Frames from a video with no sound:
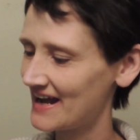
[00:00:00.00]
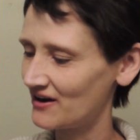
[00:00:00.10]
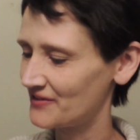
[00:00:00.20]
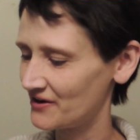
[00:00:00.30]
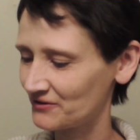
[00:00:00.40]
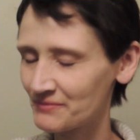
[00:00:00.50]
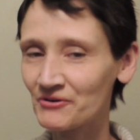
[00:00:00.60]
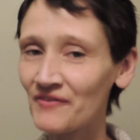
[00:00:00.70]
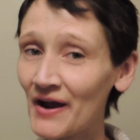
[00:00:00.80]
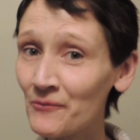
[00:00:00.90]
Now, they only
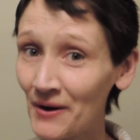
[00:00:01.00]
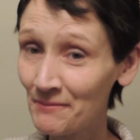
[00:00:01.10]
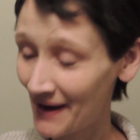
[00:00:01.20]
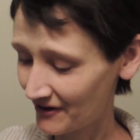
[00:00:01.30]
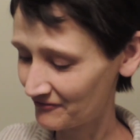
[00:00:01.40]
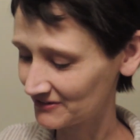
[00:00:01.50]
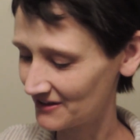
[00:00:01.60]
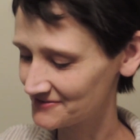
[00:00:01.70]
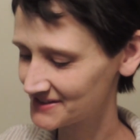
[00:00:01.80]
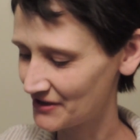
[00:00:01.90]
provide 1 pair of gloves,